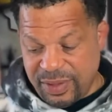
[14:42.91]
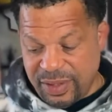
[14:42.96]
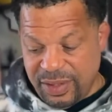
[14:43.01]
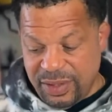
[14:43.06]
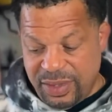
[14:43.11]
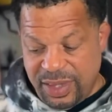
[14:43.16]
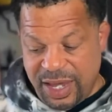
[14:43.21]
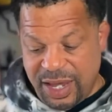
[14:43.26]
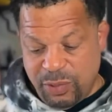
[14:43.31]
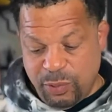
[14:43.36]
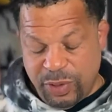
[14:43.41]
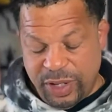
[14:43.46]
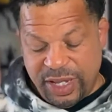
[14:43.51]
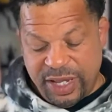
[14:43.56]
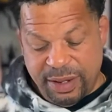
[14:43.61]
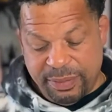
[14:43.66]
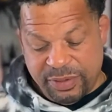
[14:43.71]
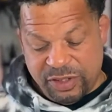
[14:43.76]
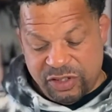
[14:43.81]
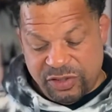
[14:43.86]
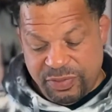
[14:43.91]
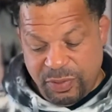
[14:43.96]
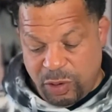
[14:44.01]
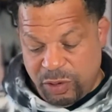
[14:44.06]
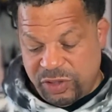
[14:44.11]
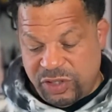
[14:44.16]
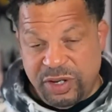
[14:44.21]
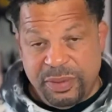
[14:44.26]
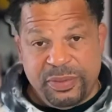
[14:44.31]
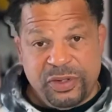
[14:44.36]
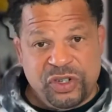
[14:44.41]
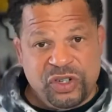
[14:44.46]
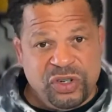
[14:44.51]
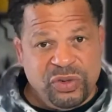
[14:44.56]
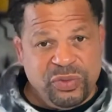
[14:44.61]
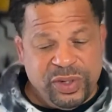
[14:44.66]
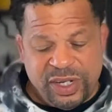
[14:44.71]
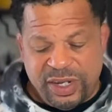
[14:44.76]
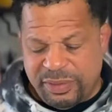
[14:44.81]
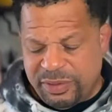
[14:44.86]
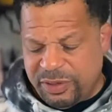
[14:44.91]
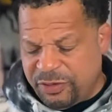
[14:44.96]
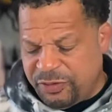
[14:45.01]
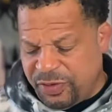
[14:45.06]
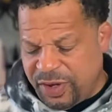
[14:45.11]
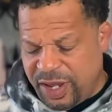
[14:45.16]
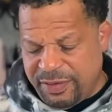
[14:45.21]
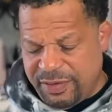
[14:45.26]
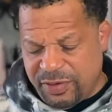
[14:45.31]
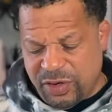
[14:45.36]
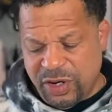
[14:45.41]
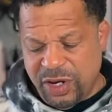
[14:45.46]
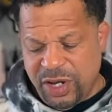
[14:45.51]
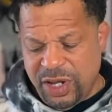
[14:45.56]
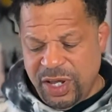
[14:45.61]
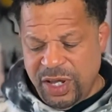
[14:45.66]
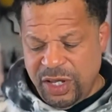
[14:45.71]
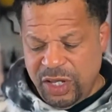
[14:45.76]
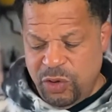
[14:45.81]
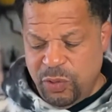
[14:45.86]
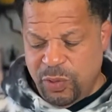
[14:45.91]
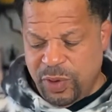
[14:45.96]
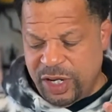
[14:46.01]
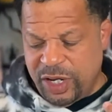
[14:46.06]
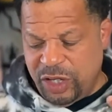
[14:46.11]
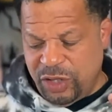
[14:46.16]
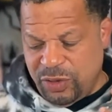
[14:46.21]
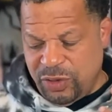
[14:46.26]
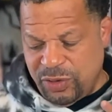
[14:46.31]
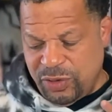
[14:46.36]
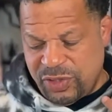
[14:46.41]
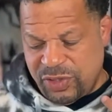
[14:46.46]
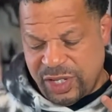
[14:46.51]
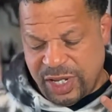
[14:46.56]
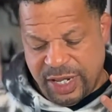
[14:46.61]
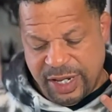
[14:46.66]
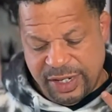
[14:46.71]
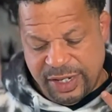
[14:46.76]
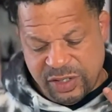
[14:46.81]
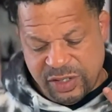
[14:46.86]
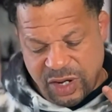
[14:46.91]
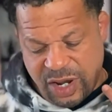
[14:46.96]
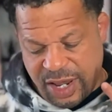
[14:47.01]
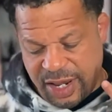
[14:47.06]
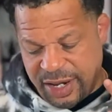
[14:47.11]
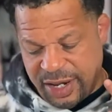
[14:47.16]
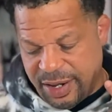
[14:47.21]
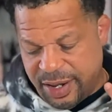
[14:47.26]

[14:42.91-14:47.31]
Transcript: that when it comes to smoke temperature, when it comes to flavor, you want to use things like